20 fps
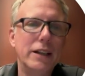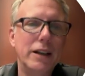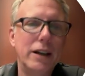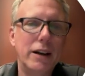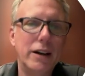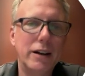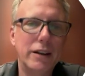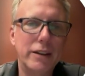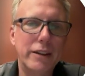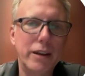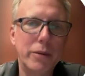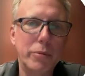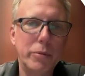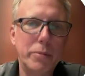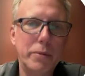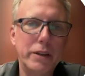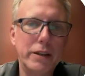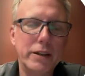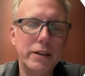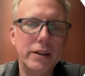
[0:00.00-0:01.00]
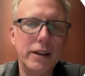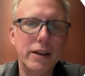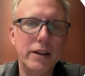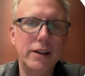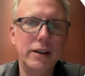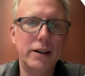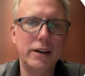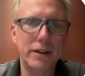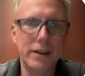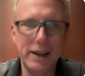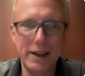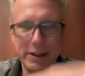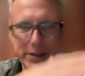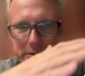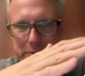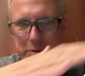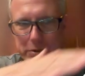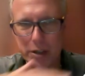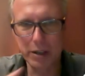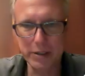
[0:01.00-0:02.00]
There will be an
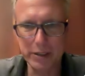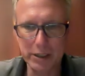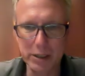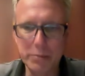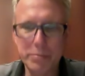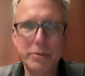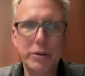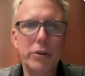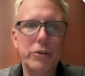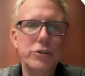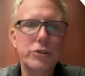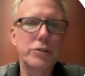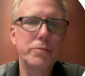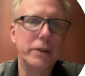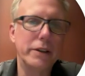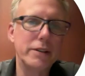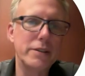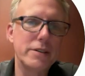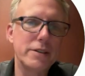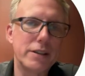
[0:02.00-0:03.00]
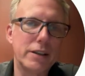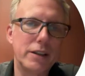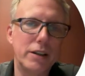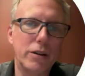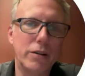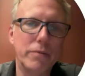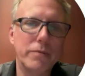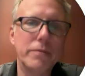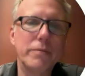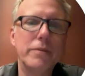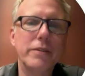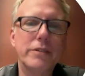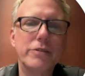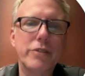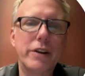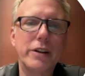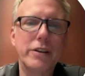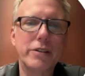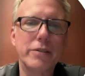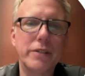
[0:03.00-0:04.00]
asymptotic approach, but
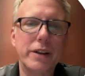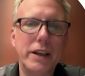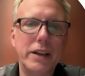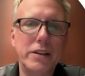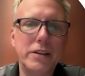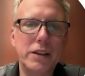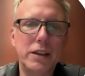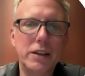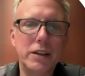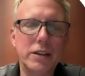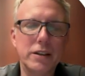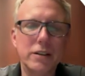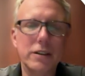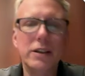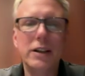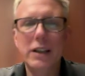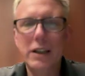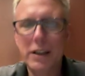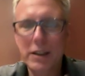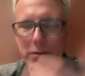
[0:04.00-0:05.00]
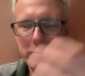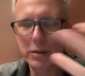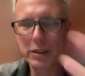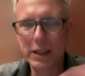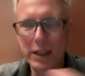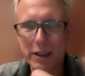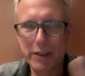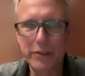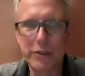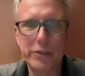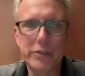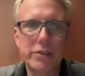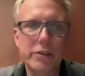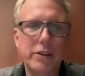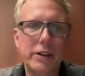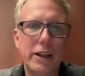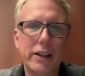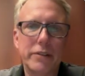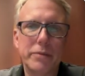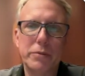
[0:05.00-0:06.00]
trying to hit here will get us into
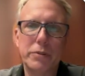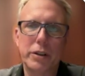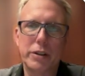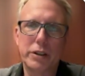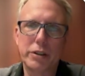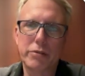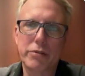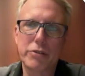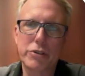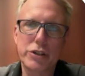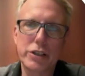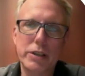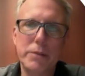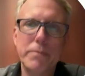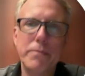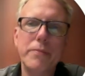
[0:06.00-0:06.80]
the asymptotic regime.